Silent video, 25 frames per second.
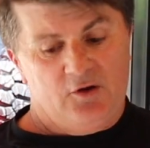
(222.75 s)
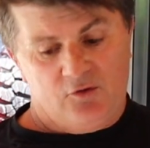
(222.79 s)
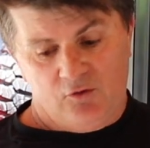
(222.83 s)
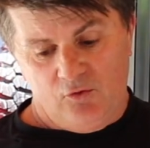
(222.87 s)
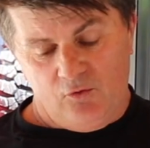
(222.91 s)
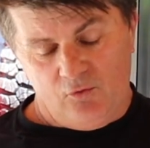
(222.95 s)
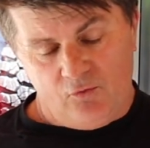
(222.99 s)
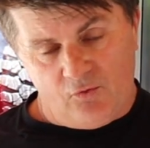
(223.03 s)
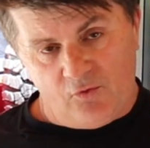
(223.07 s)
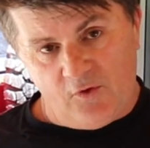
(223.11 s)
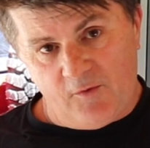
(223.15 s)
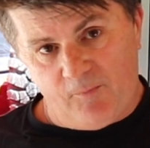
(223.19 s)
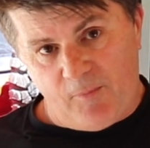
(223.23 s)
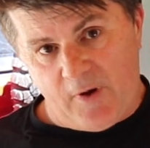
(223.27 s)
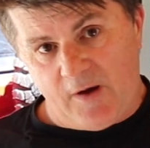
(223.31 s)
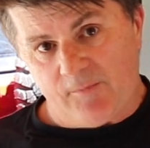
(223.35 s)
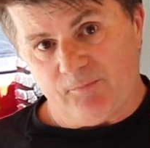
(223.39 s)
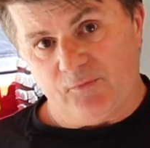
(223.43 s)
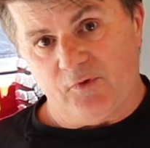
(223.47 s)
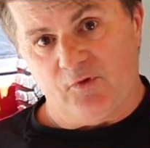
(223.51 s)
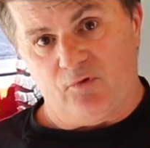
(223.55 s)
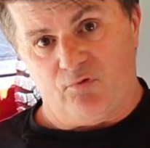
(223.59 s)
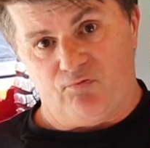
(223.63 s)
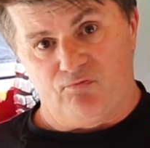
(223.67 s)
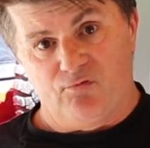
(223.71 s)
you zip
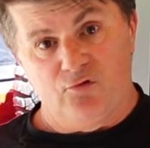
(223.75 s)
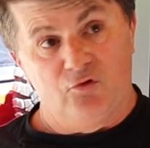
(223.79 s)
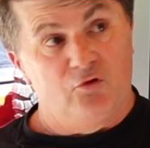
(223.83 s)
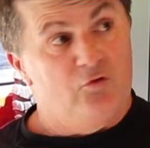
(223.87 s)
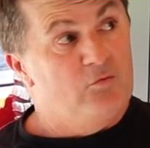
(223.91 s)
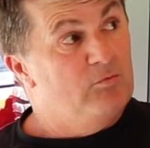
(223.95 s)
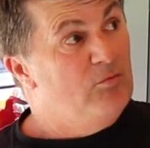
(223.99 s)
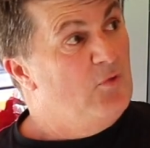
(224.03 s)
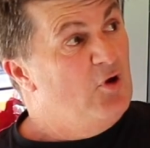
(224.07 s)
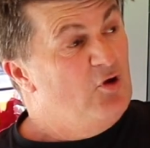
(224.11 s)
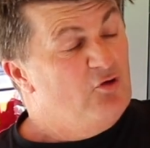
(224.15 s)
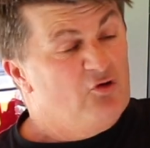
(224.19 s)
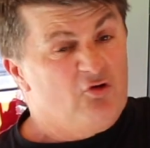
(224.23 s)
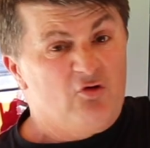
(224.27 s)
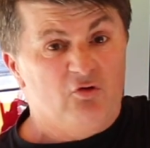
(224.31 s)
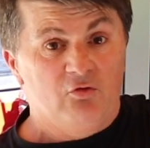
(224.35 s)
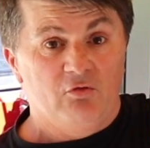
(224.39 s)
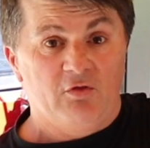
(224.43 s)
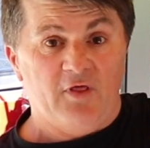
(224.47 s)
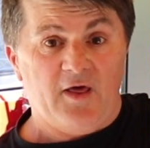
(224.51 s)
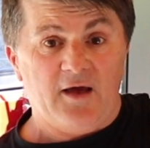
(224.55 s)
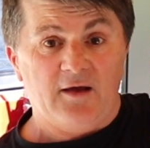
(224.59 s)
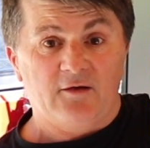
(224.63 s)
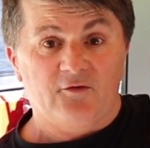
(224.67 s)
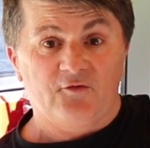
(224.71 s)
up this room
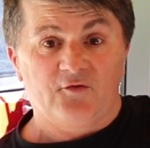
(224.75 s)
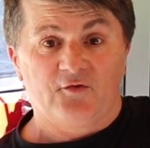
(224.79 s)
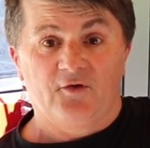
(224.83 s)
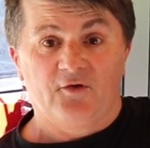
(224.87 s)
to that,